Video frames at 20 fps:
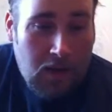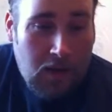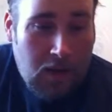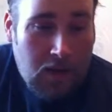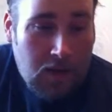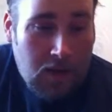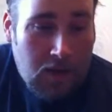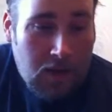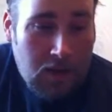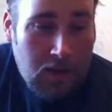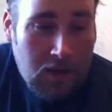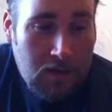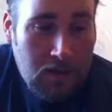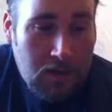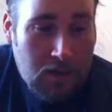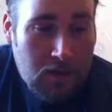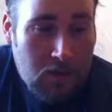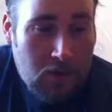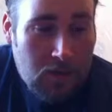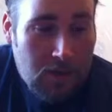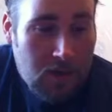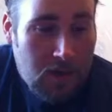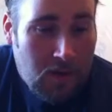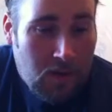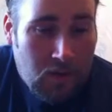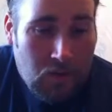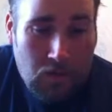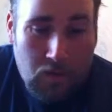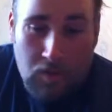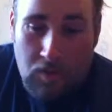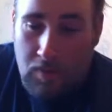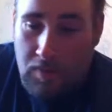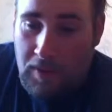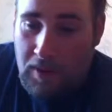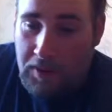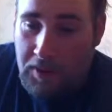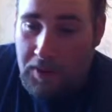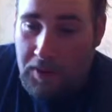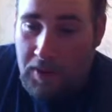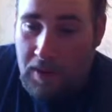And he told me a whole
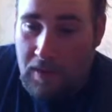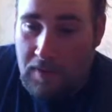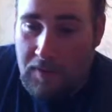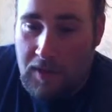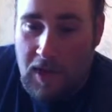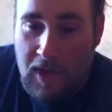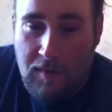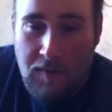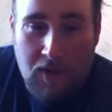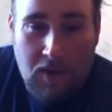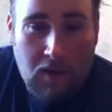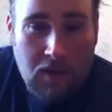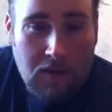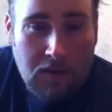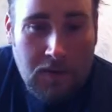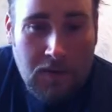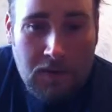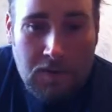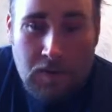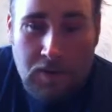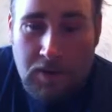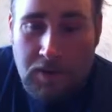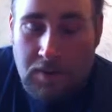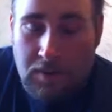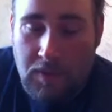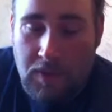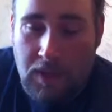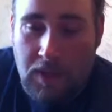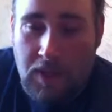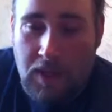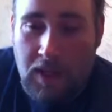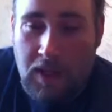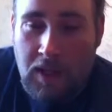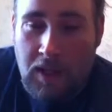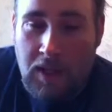bunch of stuff, gave me all these books to read.